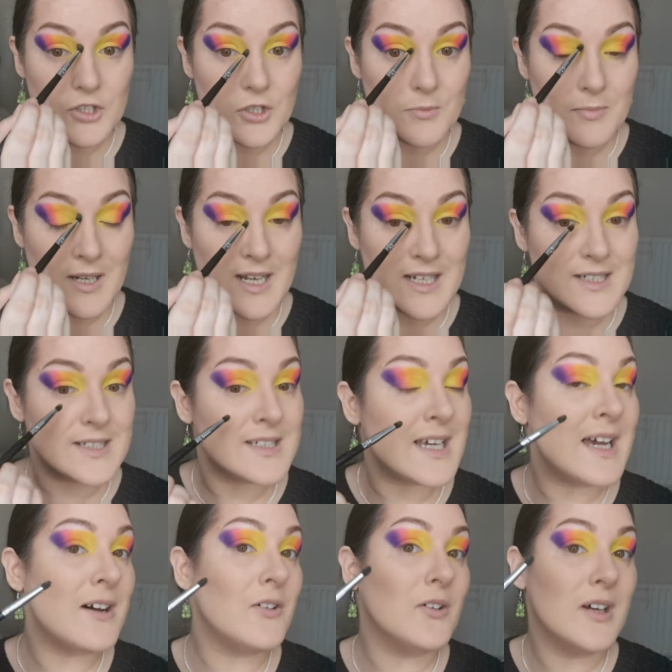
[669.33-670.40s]
to blend
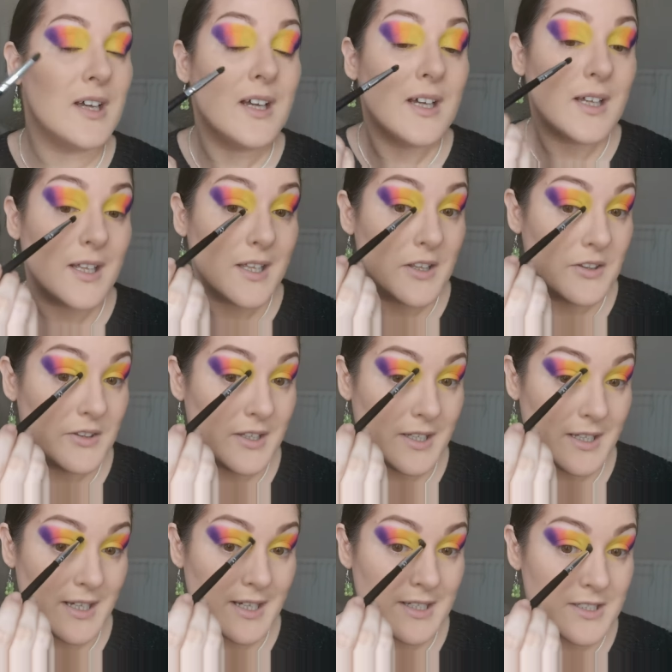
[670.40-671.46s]
out
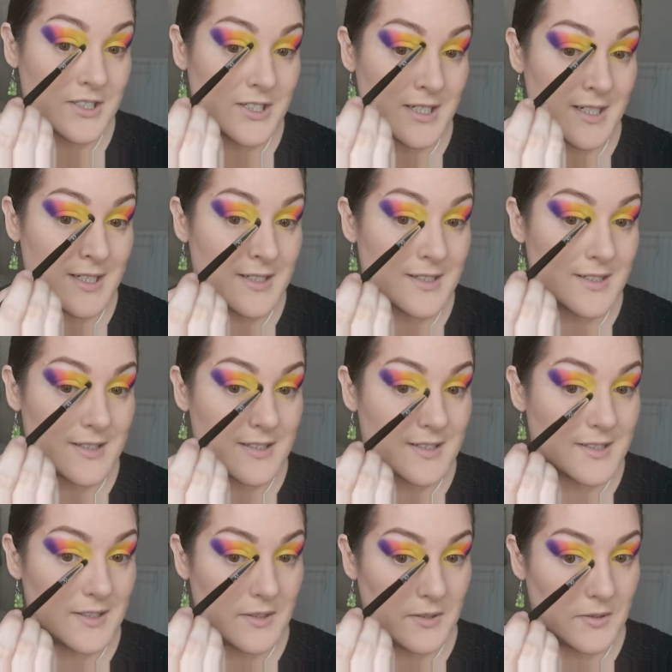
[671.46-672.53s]
the
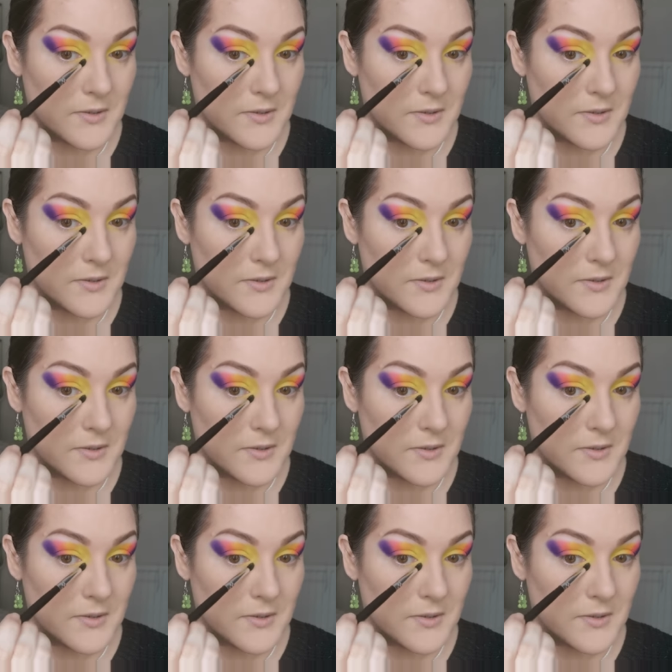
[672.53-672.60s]
edges.